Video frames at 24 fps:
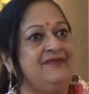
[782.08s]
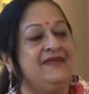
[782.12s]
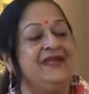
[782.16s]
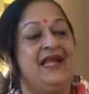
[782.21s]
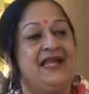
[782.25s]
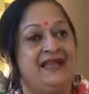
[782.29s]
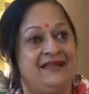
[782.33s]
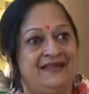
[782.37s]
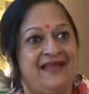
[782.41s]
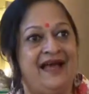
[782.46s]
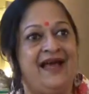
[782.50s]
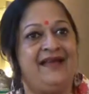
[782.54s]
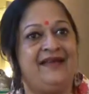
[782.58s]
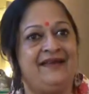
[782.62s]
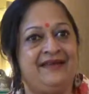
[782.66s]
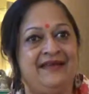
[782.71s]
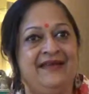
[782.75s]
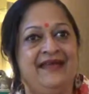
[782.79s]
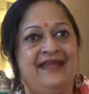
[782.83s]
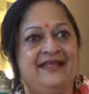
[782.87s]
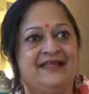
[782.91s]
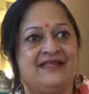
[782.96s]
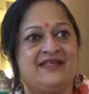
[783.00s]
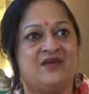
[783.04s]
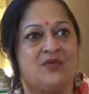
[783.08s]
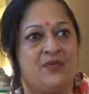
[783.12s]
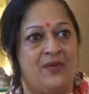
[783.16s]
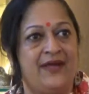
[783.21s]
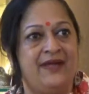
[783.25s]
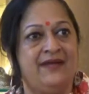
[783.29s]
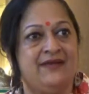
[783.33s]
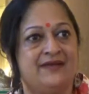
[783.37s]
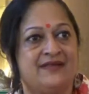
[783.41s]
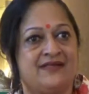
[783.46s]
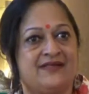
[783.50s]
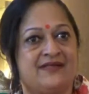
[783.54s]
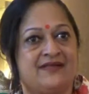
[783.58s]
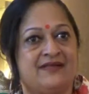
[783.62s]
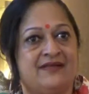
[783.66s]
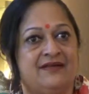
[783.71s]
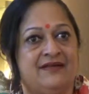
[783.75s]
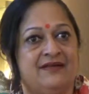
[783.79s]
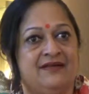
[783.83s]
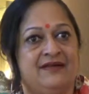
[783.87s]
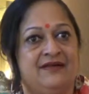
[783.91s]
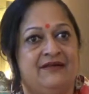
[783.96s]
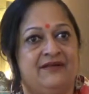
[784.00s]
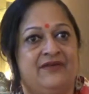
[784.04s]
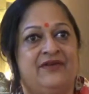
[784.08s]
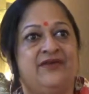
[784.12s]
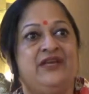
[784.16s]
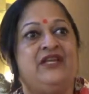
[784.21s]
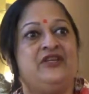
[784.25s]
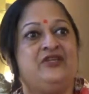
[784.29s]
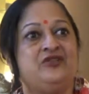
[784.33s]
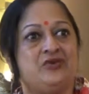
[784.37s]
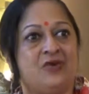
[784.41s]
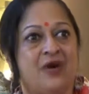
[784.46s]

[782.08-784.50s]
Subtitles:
And that needs awareness. You need to